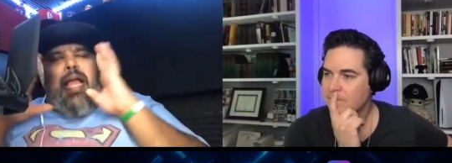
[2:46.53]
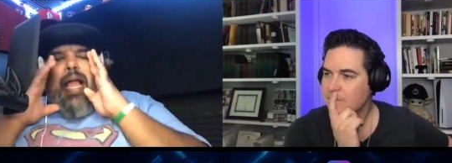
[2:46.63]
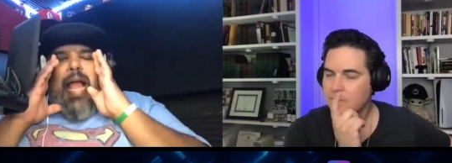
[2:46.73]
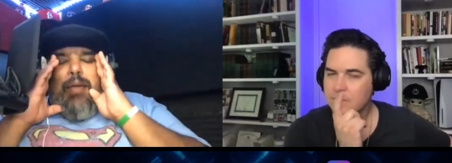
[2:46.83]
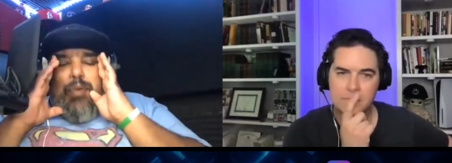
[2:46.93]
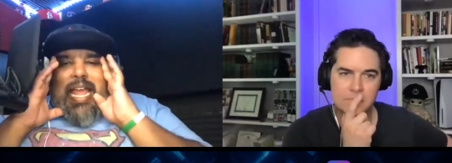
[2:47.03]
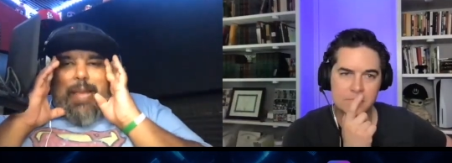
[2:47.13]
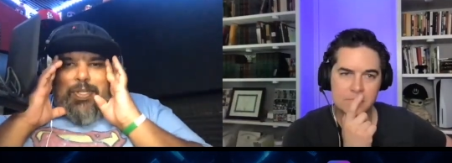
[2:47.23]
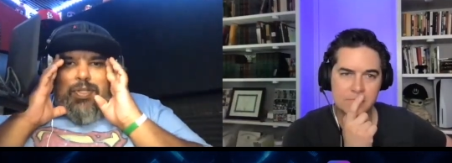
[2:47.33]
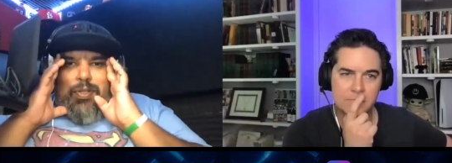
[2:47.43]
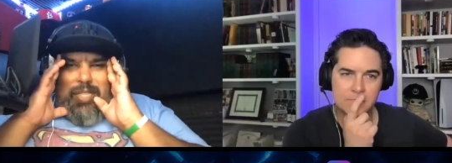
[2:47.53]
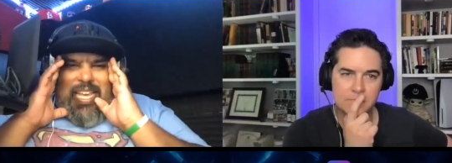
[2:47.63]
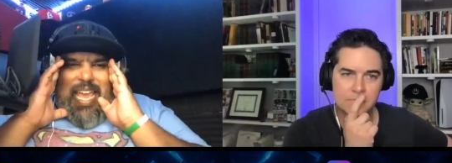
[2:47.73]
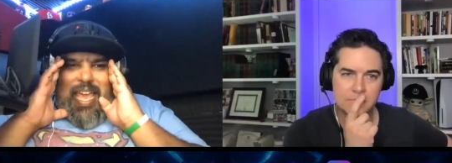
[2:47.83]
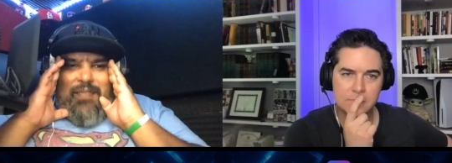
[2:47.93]
Speaker 1: I would absolutely
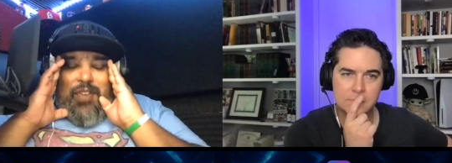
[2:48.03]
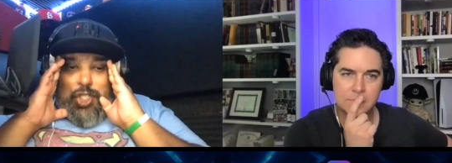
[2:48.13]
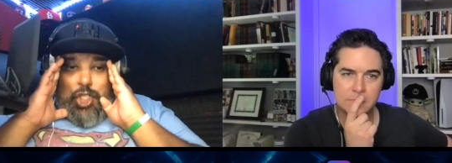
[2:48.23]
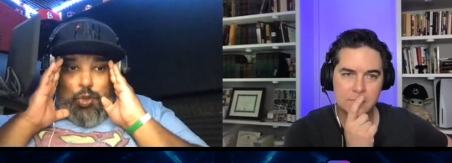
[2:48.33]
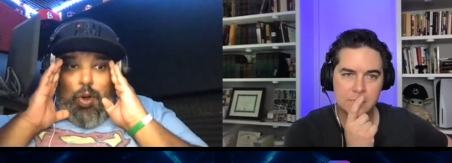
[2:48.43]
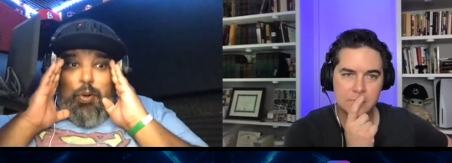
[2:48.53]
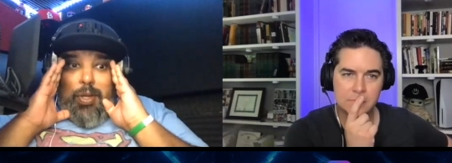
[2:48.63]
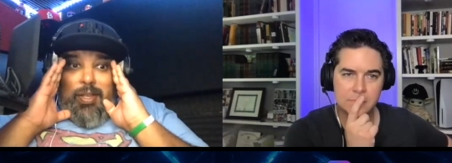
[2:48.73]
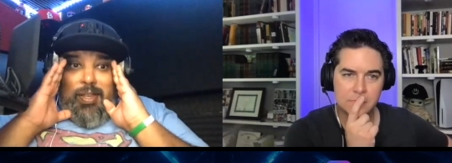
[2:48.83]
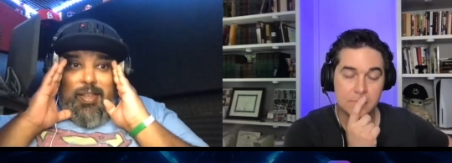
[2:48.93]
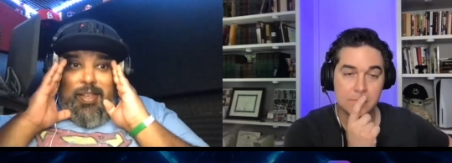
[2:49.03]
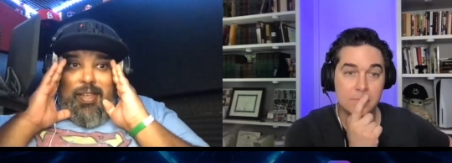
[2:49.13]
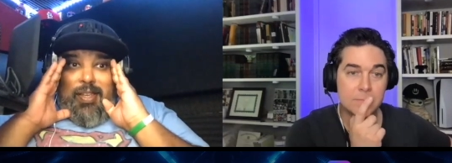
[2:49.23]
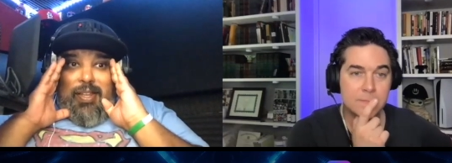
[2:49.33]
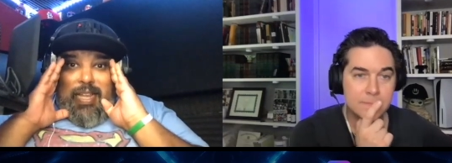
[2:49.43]
have a stroke
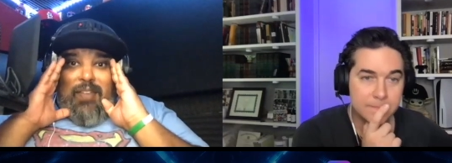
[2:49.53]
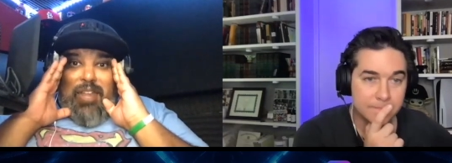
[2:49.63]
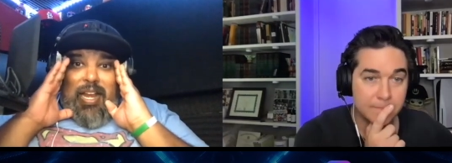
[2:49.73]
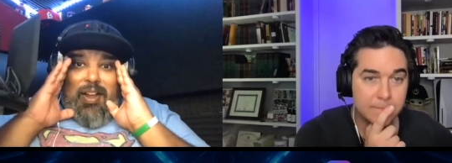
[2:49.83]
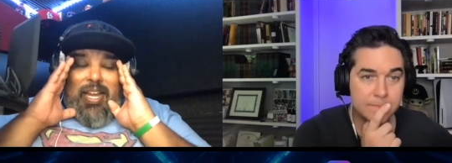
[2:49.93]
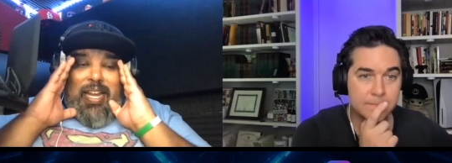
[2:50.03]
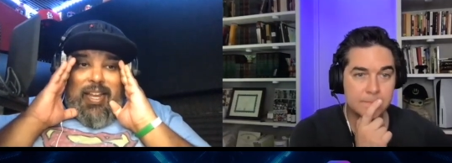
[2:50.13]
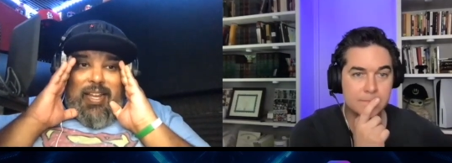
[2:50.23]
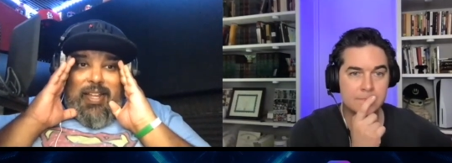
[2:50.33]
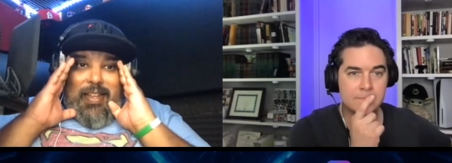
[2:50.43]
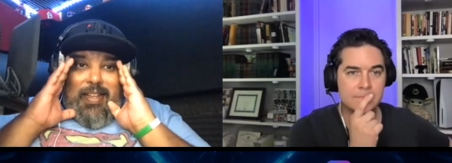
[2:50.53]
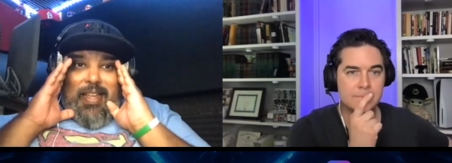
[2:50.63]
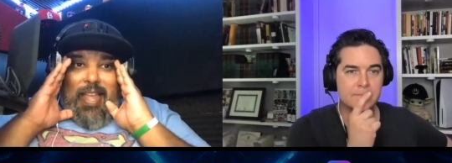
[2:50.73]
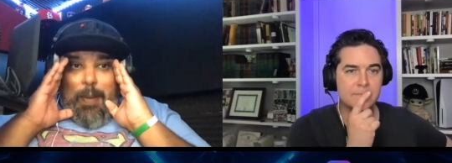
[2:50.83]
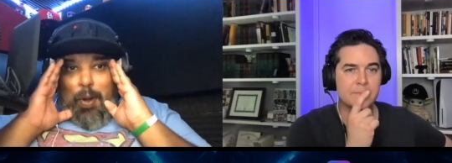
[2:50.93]
mm-hmm. if Harry
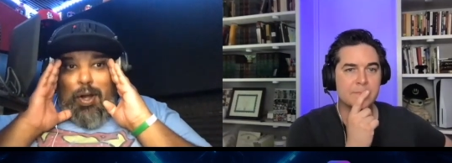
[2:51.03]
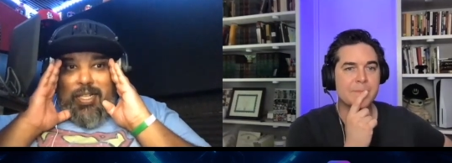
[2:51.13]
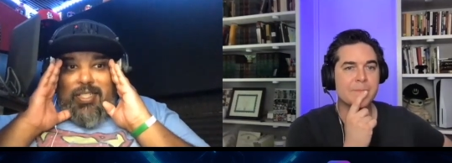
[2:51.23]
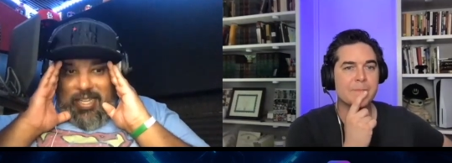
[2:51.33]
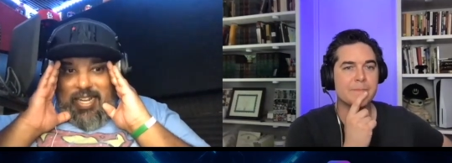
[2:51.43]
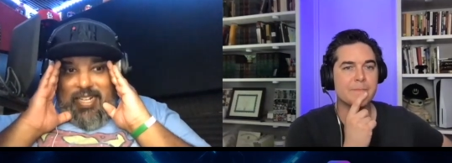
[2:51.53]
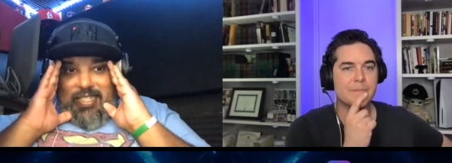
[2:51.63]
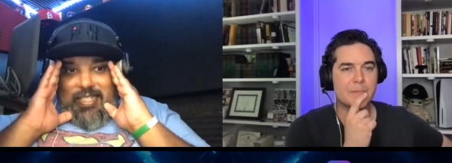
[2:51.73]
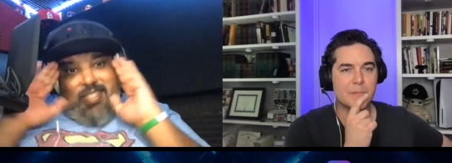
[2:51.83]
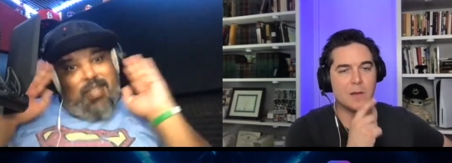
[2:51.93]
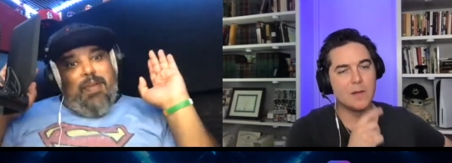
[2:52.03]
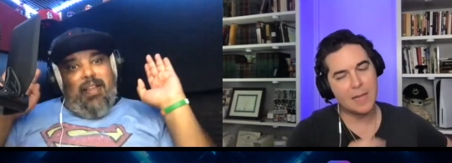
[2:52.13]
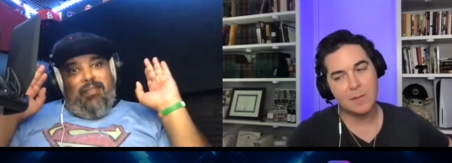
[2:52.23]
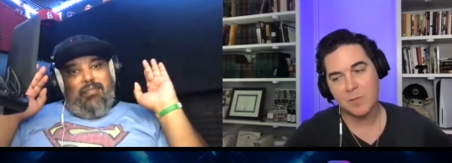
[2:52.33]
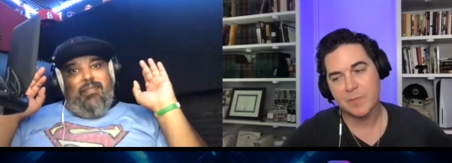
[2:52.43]
and Marcus connected somehow.
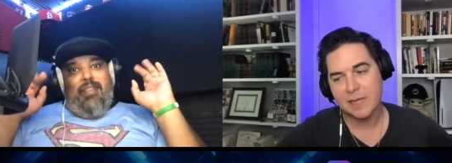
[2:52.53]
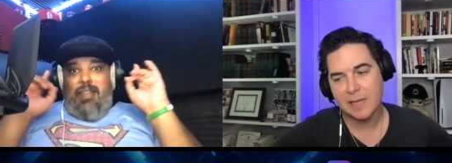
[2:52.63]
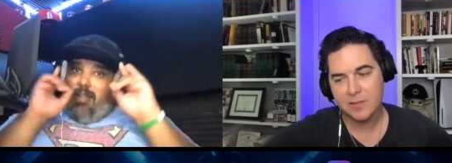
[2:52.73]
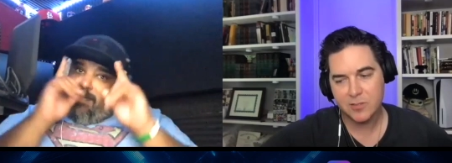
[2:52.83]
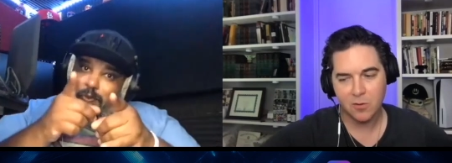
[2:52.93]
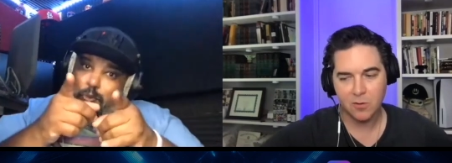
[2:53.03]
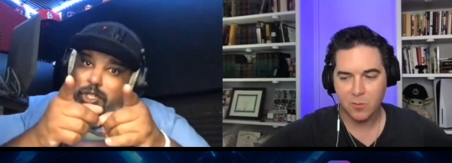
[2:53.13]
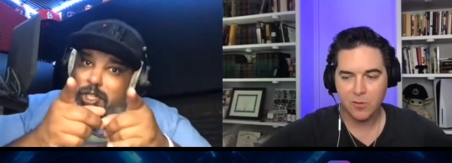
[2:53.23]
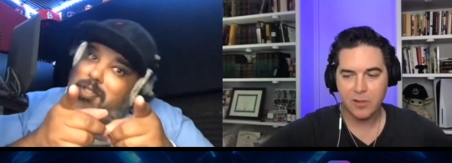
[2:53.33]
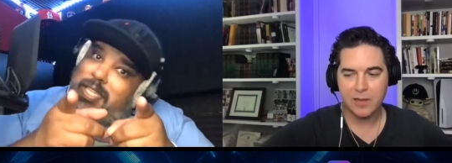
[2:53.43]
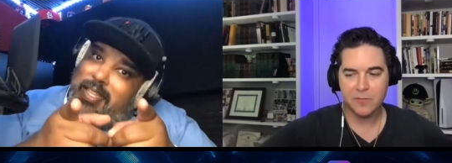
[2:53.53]
Oh, that would
Speaker 2: be stroke. We should do that in the